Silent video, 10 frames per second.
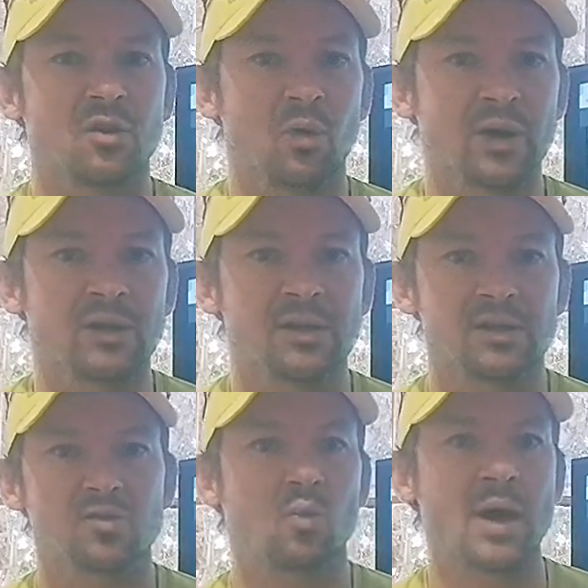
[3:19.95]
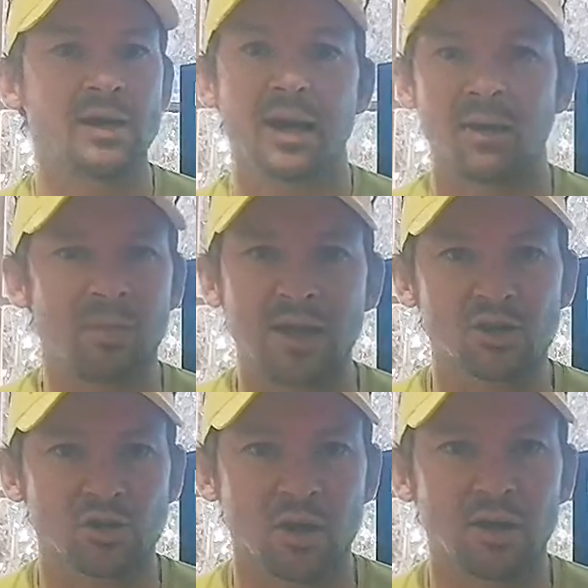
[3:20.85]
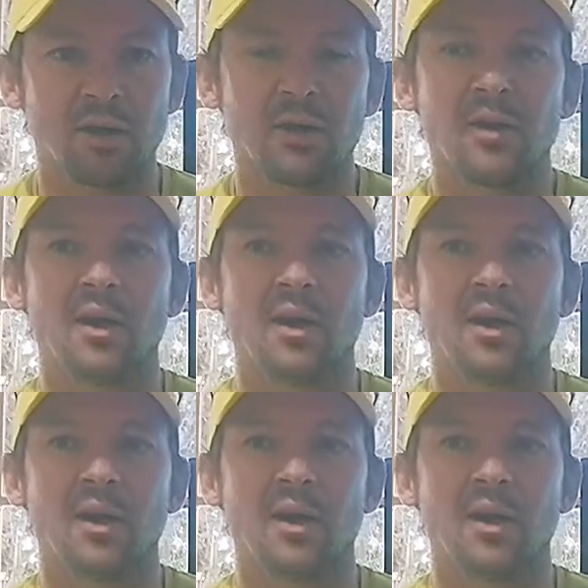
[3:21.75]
the wind, it's 1 club extra,